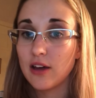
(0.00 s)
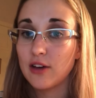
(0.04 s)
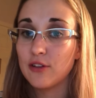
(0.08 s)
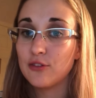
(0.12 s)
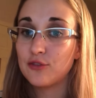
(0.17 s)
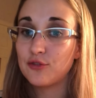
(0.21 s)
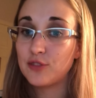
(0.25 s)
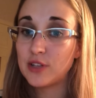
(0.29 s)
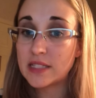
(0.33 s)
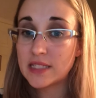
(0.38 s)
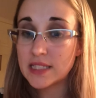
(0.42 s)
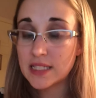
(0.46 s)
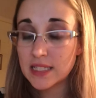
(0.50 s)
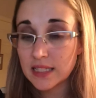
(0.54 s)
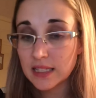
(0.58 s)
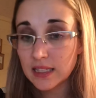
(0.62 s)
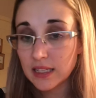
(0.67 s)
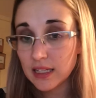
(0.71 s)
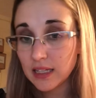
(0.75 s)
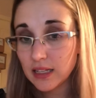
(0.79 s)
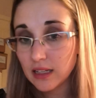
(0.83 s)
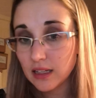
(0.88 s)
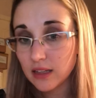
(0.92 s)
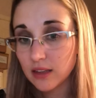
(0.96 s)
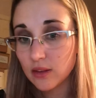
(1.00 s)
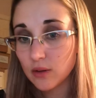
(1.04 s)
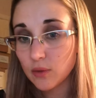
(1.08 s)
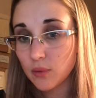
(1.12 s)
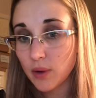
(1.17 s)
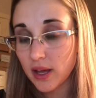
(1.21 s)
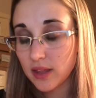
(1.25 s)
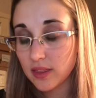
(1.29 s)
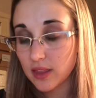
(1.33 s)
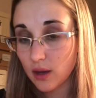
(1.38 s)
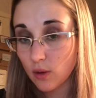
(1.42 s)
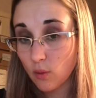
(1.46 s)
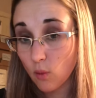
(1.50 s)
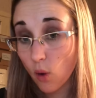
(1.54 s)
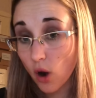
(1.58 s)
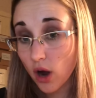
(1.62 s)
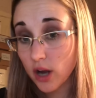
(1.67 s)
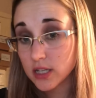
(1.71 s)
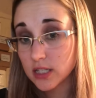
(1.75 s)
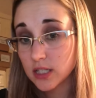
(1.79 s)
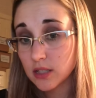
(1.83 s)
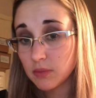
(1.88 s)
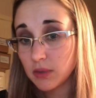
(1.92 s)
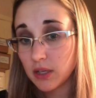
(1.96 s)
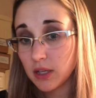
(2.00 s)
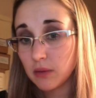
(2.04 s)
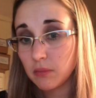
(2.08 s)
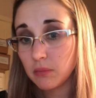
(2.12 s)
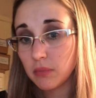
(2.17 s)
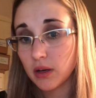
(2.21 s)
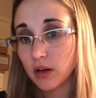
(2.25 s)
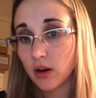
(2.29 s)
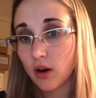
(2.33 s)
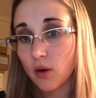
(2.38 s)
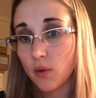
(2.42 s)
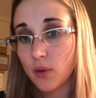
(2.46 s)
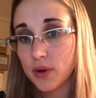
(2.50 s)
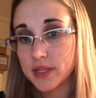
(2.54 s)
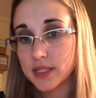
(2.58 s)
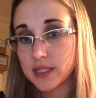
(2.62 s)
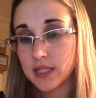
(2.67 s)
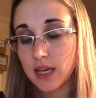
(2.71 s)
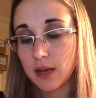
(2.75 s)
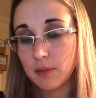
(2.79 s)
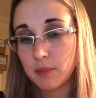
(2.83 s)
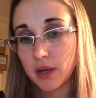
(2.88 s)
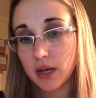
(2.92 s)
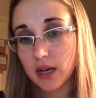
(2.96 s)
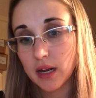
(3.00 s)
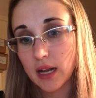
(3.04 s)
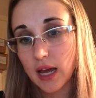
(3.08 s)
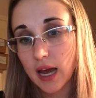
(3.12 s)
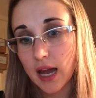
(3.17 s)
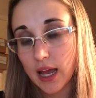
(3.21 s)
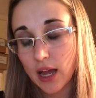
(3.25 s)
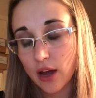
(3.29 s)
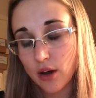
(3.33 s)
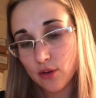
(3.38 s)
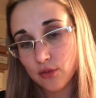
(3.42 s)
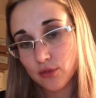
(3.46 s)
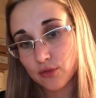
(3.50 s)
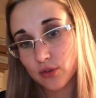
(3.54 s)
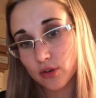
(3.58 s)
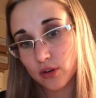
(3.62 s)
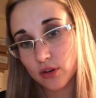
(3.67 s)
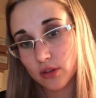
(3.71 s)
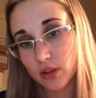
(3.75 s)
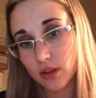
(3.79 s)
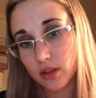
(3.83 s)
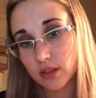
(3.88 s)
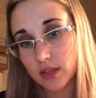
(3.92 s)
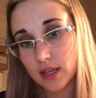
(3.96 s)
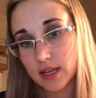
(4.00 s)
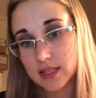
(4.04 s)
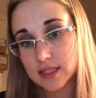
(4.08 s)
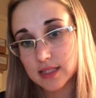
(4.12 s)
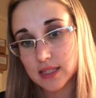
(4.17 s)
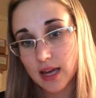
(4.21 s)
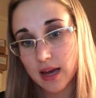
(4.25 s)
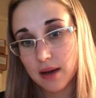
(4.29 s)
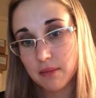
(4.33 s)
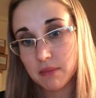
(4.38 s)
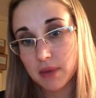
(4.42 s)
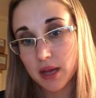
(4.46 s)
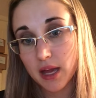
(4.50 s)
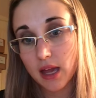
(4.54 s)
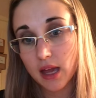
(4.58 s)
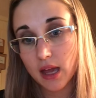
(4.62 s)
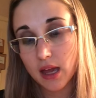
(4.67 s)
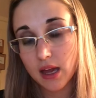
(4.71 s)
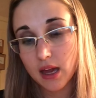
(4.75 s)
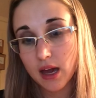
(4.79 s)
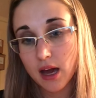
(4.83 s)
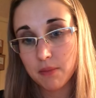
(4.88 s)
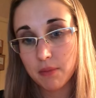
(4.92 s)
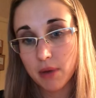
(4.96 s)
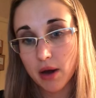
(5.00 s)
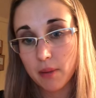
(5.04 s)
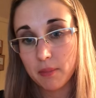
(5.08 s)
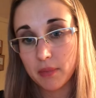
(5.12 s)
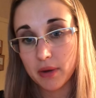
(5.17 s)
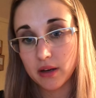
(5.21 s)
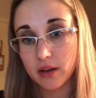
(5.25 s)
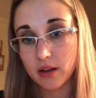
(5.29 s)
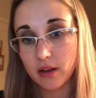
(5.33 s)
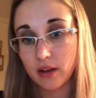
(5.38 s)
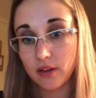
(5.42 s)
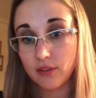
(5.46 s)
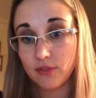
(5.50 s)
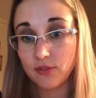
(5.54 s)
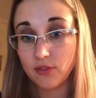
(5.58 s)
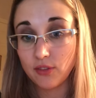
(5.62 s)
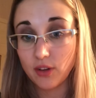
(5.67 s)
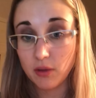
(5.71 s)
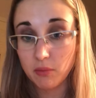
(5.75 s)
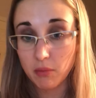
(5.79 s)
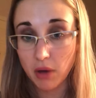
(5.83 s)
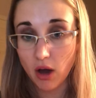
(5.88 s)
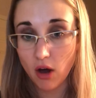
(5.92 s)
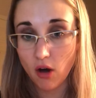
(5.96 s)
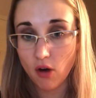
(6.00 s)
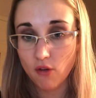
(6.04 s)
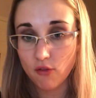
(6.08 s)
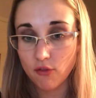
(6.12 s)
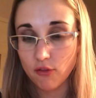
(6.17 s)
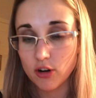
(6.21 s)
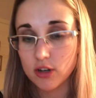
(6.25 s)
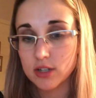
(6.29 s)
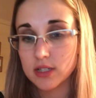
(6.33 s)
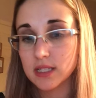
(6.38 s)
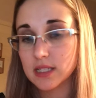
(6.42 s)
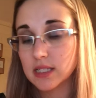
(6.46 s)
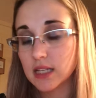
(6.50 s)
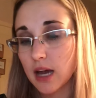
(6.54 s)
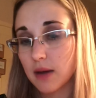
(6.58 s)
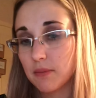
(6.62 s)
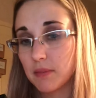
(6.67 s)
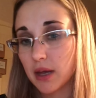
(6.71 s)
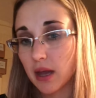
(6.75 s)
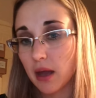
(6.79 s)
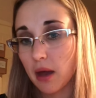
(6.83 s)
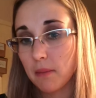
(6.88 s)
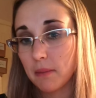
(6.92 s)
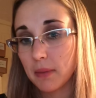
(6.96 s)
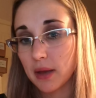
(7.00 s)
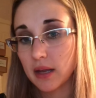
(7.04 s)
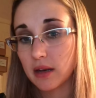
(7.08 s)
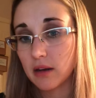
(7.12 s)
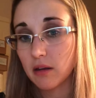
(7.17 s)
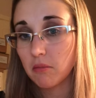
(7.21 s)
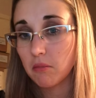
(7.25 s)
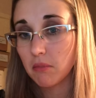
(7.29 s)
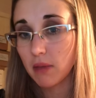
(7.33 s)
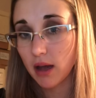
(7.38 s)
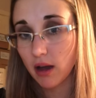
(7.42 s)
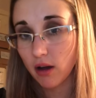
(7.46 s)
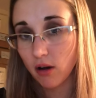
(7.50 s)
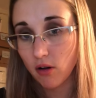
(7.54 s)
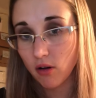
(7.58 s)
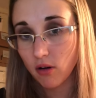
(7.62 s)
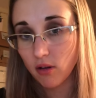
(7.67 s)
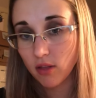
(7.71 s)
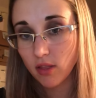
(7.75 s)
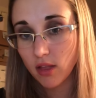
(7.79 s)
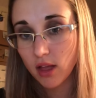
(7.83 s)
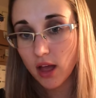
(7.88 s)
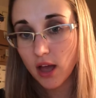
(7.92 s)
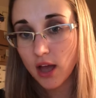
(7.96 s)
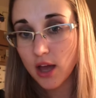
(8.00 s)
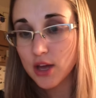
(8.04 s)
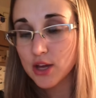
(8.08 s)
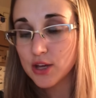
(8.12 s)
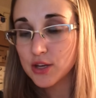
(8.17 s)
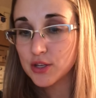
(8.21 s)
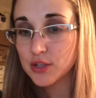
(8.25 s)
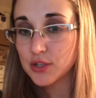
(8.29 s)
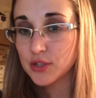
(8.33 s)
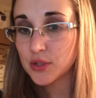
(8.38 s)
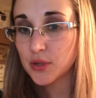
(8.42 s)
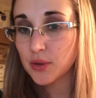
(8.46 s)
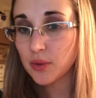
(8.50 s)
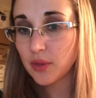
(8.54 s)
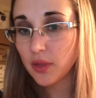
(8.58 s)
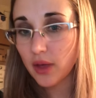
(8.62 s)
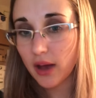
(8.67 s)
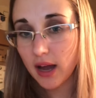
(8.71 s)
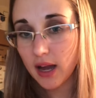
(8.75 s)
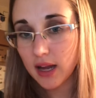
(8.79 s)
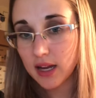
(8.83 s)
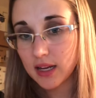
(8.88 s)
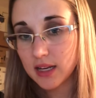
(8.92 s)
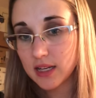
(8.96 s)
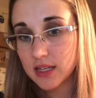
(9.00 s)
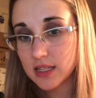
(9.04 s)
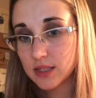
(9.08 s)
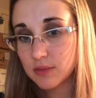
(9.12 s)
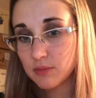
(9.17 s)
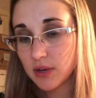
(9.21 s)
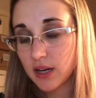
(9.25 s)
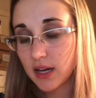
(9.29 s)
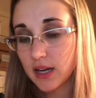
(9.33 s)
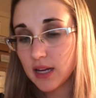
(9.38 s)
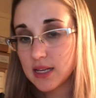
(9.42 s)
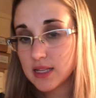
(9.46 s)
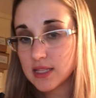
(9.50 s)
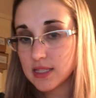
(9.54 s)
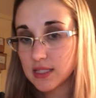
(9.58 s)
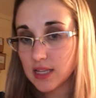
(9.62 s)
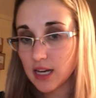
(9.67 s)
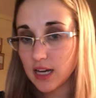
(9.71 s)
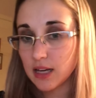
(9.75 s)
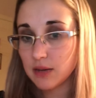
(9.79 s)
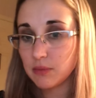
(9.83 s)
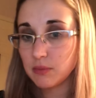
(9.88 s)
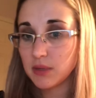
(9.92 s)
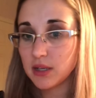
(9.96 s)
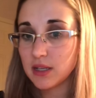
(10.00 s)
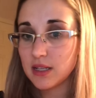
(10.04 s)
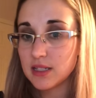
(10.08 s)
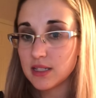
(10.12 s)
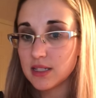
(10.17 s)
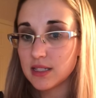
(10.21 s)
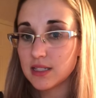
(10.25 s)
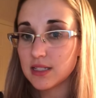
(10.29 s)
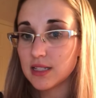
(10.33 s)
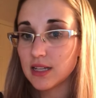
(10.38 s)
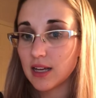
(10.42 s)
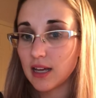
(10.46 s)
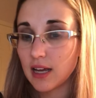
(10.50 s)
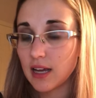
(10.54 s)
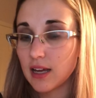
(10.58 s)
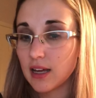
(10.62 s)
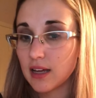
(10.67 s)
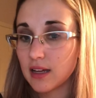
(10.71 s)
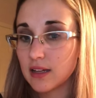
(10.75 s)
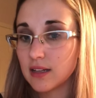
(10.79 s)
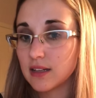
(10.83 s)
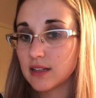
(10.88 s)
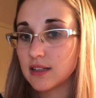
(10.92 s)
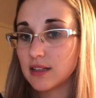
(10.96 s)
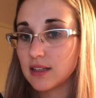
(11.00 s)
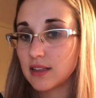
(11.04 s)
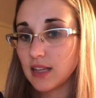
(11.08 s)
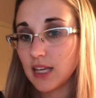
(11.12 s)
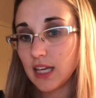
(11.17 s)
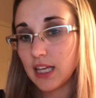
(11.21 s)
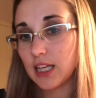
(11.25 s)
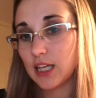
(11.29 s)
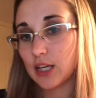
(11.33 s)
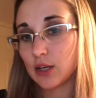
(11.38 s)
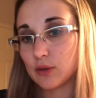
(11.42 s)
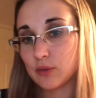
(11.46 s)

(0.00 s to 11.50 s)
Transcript: physically the way they want to be, but always keeping an eye out for the things that may come up in a female versus coming up in a male. So that is my assignment, and thank